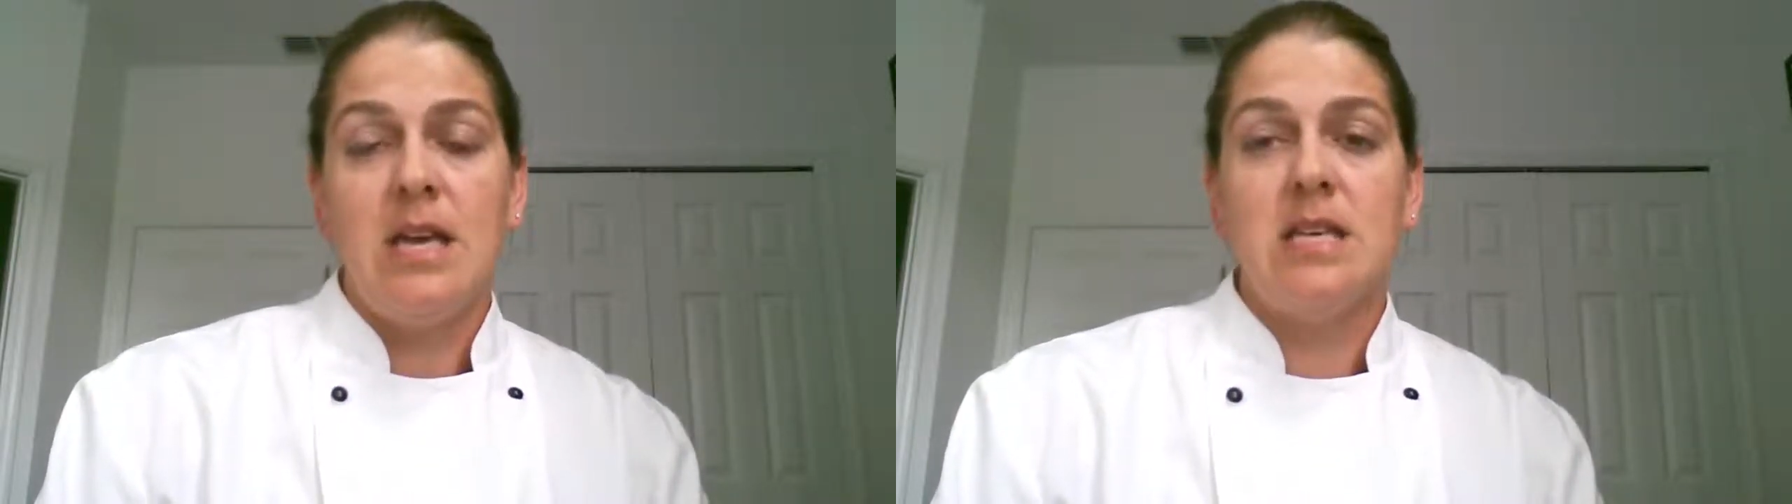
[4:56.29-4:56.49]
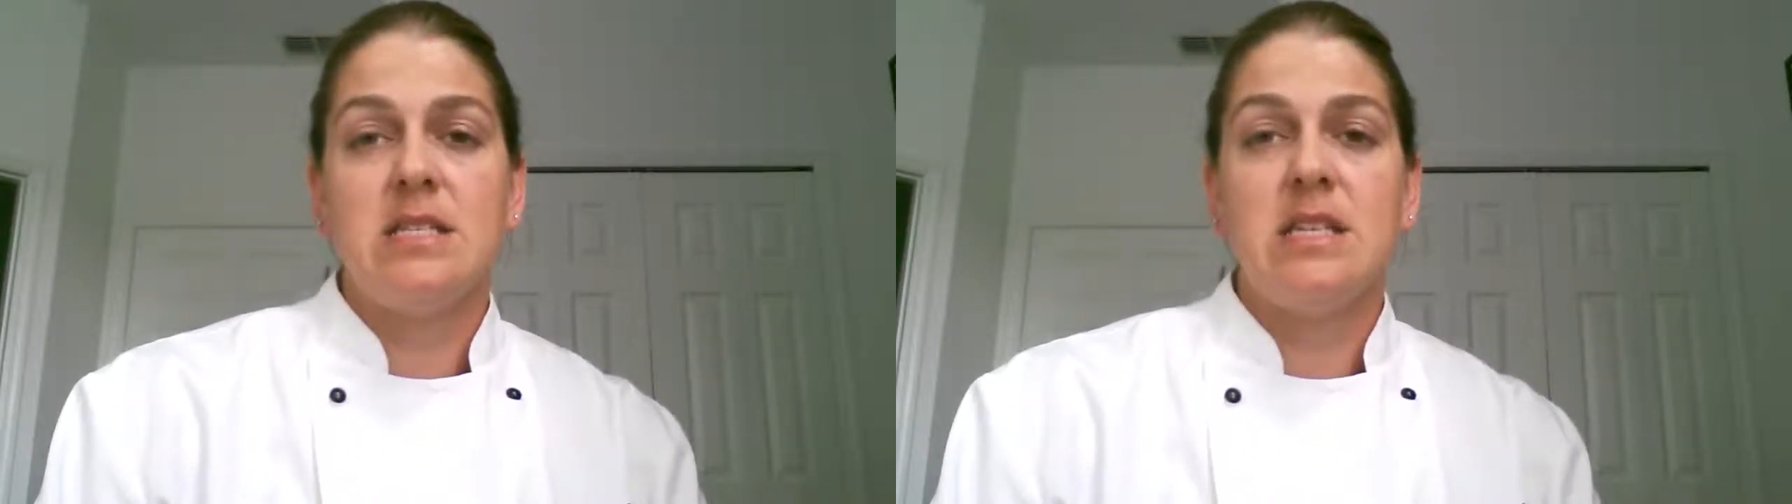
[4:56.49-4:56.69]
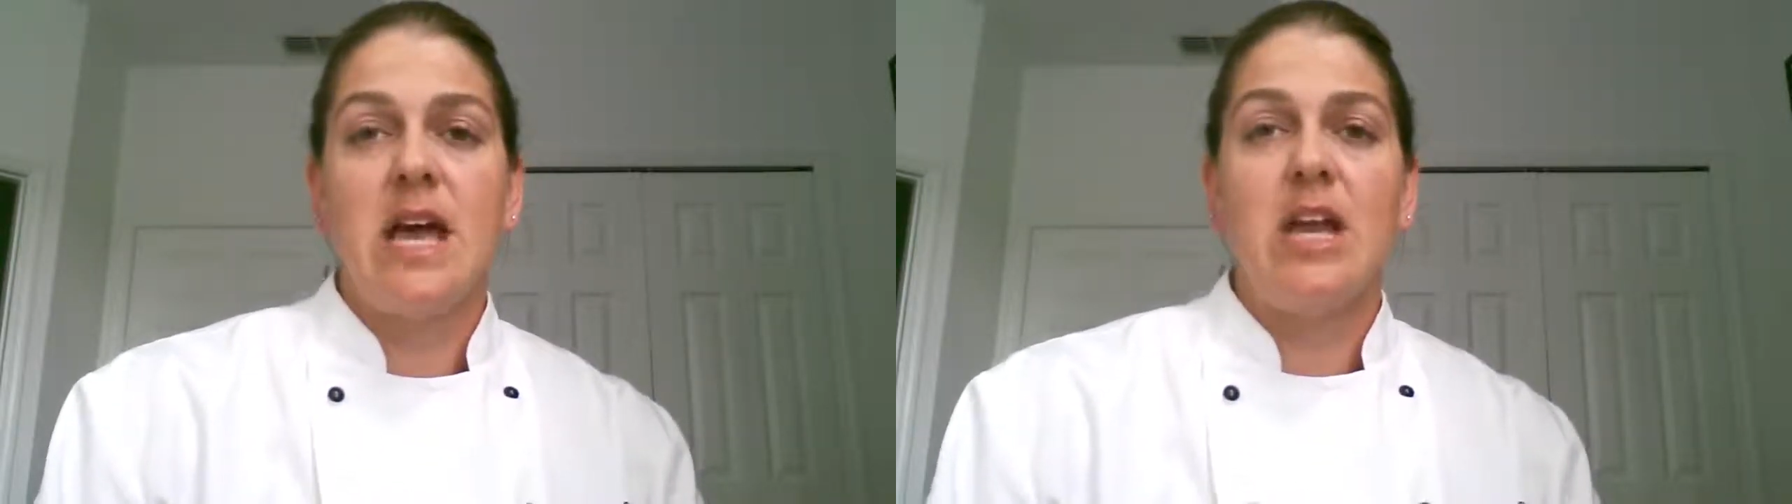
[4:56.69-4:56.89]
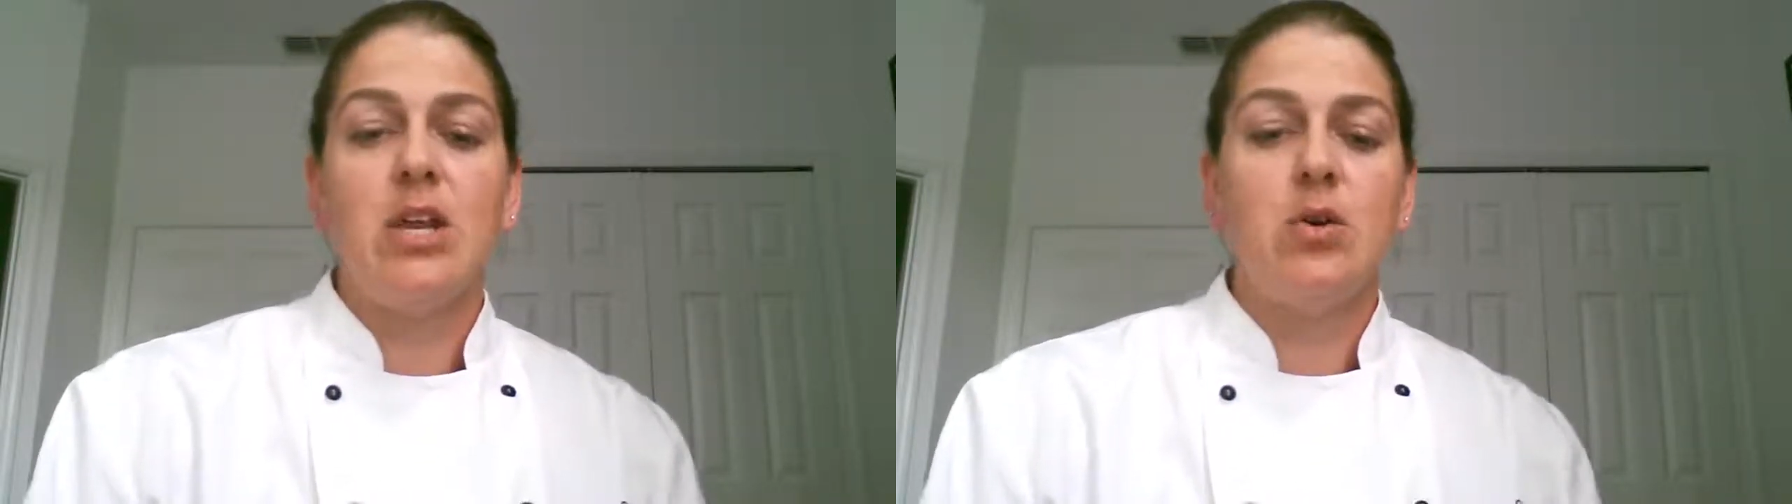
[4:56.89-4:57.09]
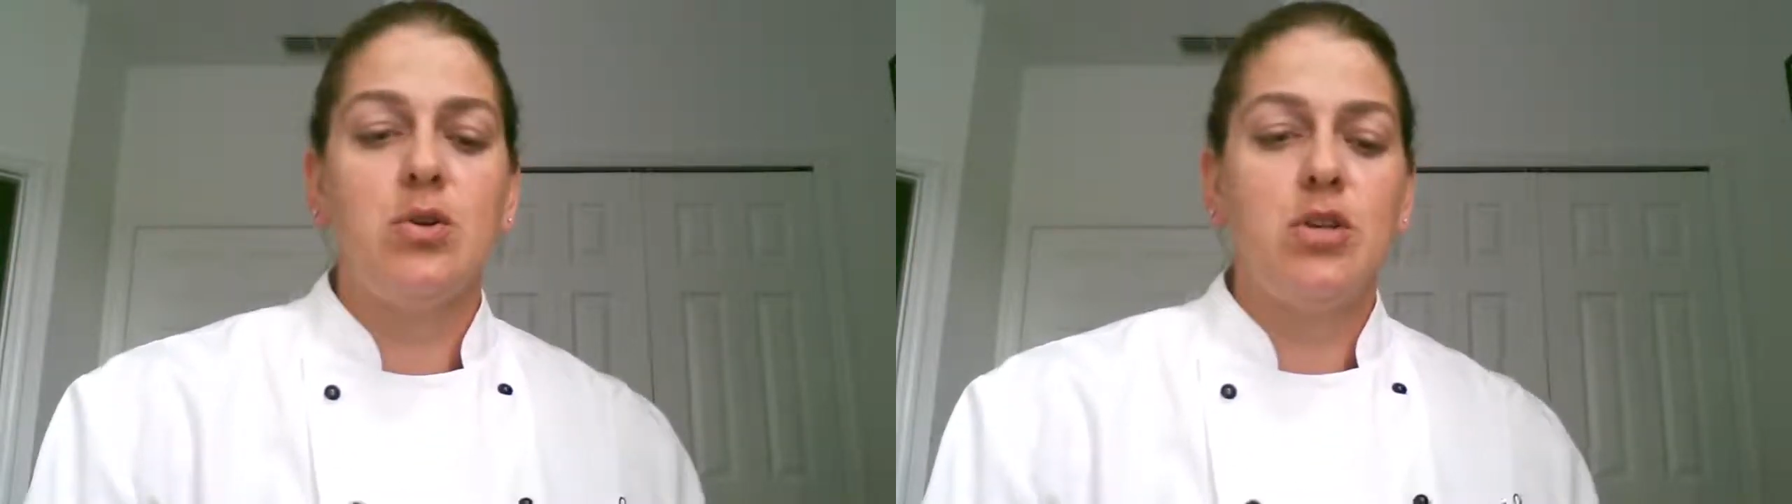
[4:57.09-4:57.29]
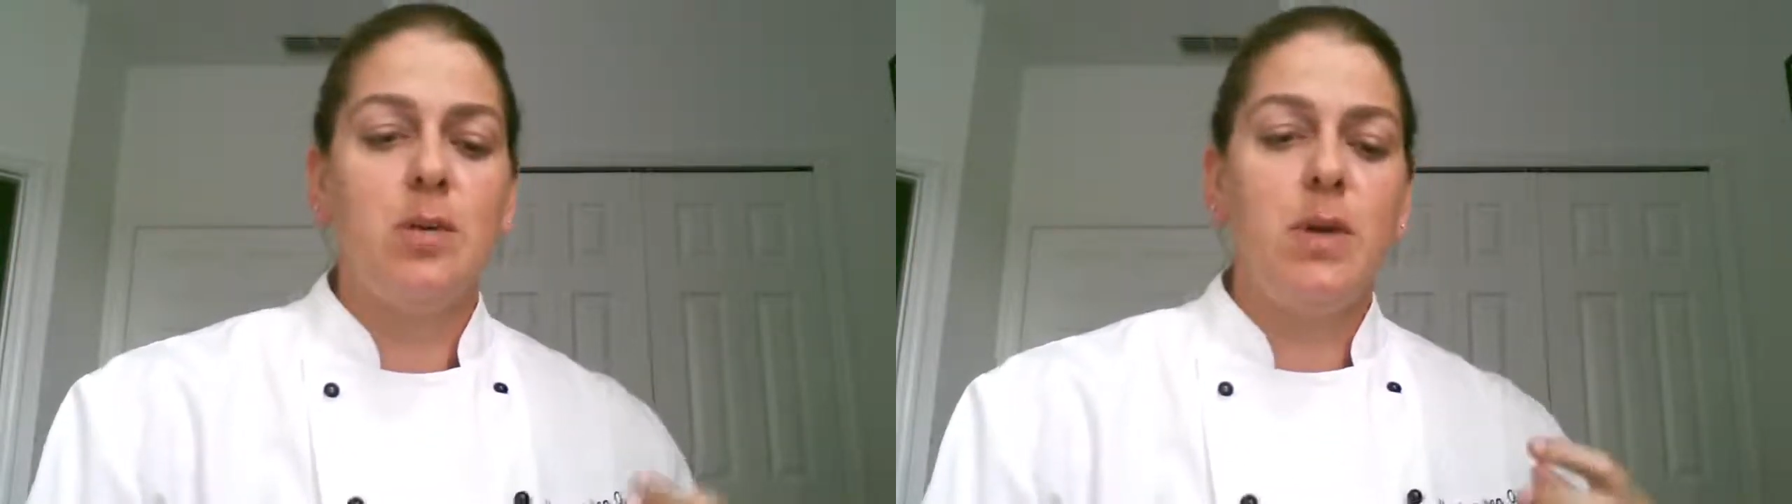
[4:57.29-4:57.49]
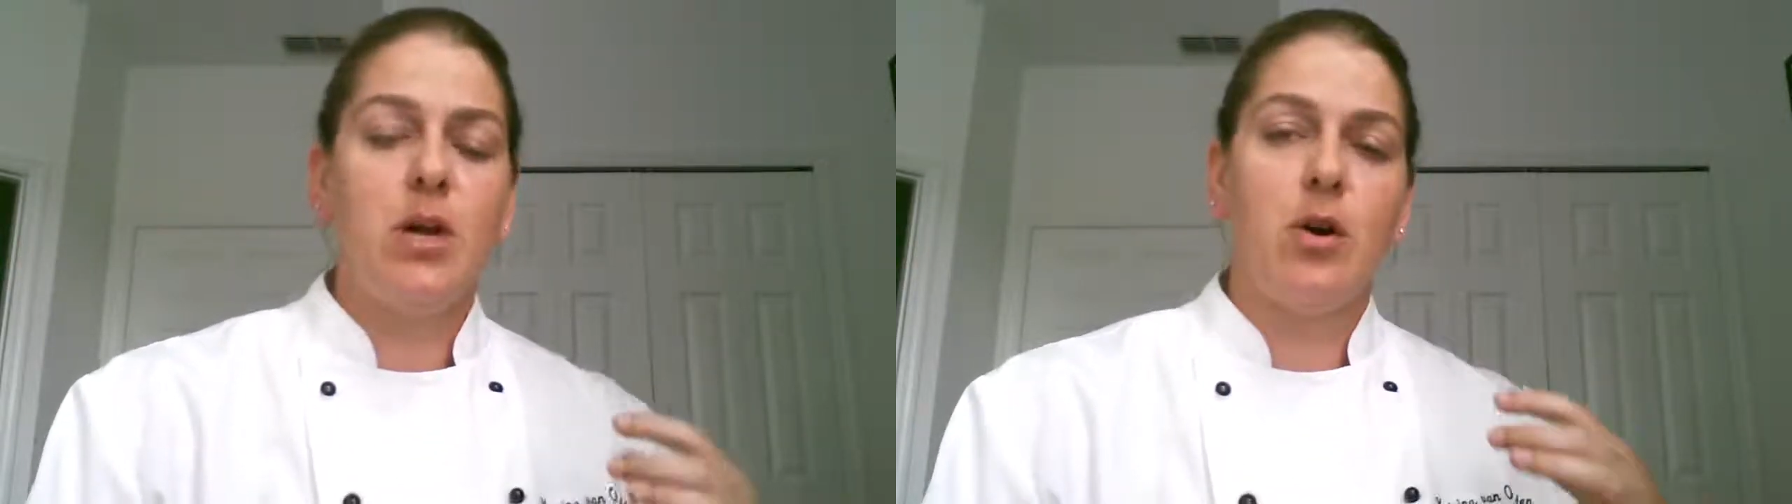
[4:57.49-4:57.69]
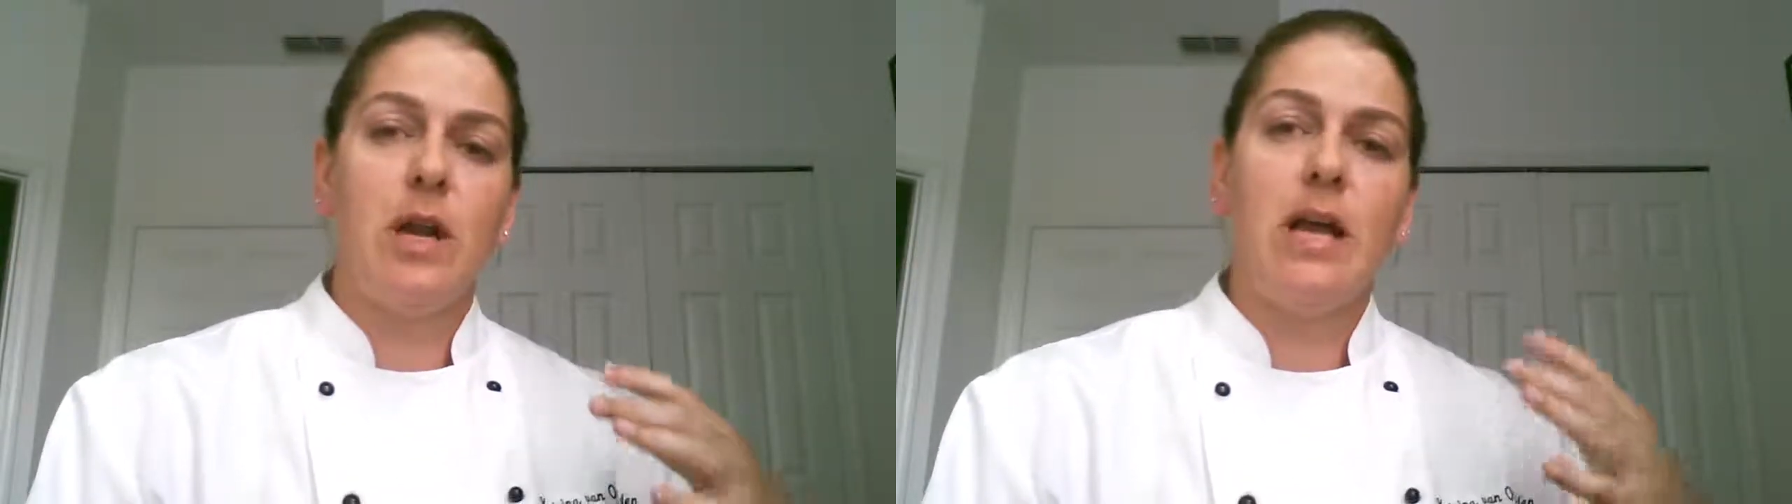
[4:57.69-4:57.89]
is that you should
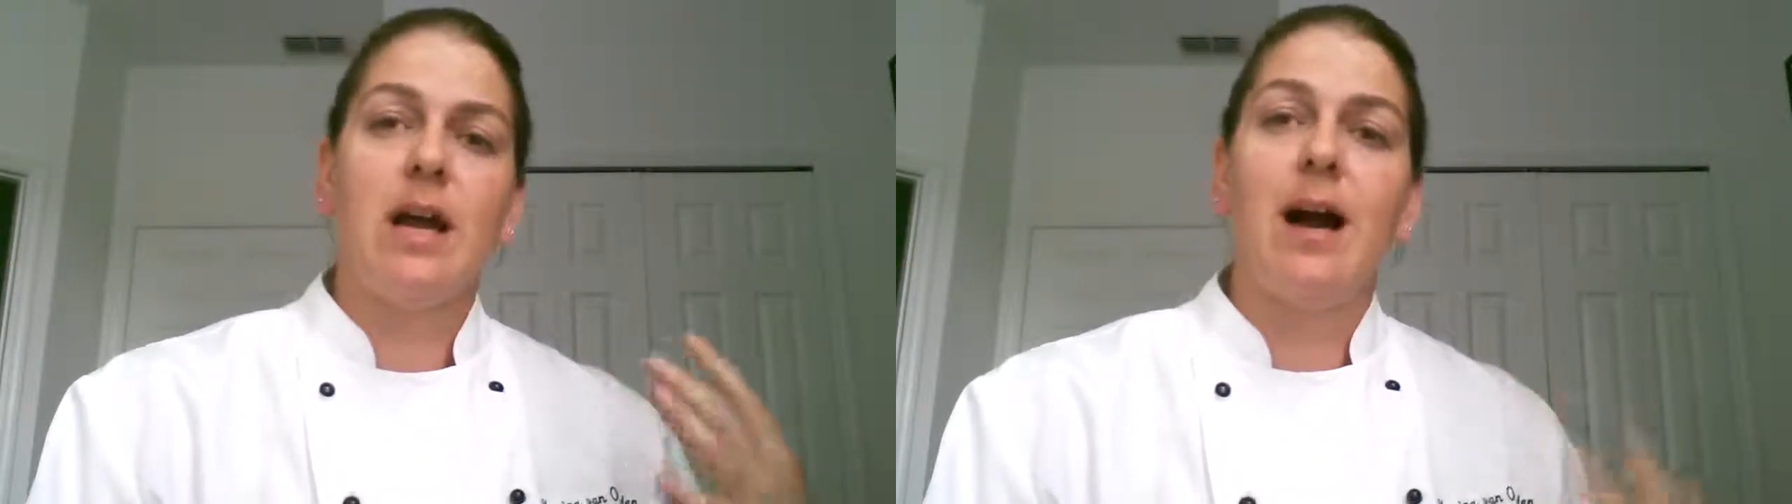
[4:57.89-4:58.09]
be creating